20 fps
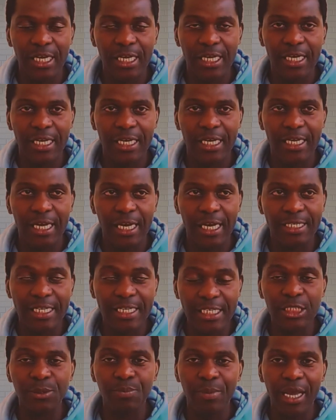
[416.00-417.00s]
this
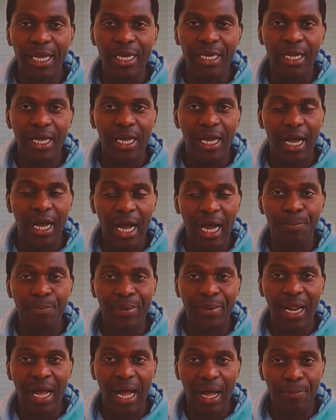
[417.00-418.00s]
man,
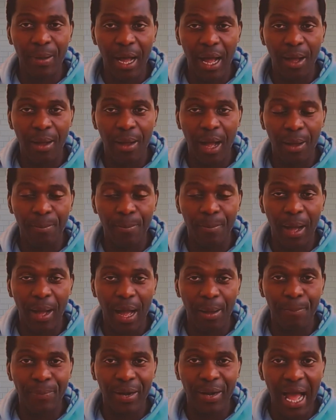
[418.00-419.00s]

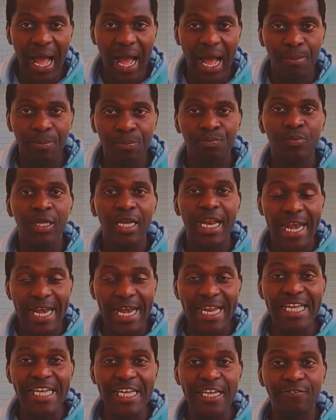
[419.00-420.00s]
Abraham,
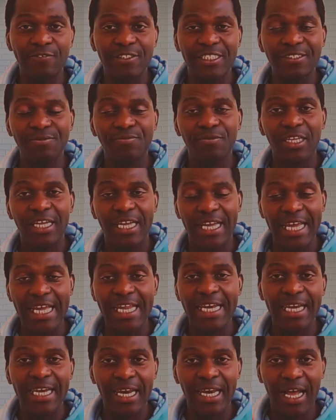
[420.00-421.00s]
lived
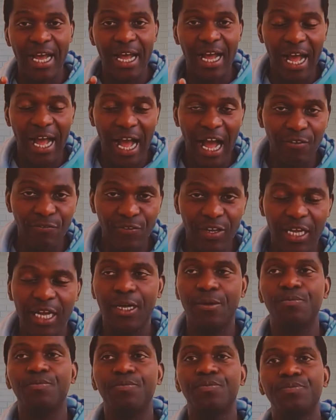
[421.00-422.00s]
in Africa.
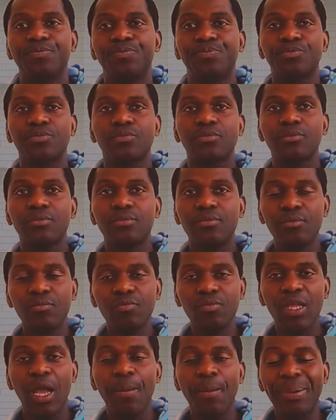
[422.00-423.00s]

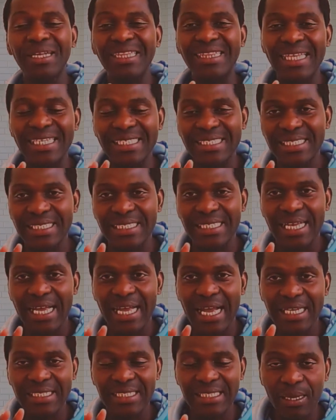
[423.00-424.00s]
But there's
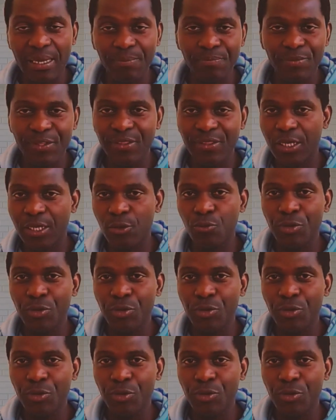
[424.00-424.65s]
something that we need to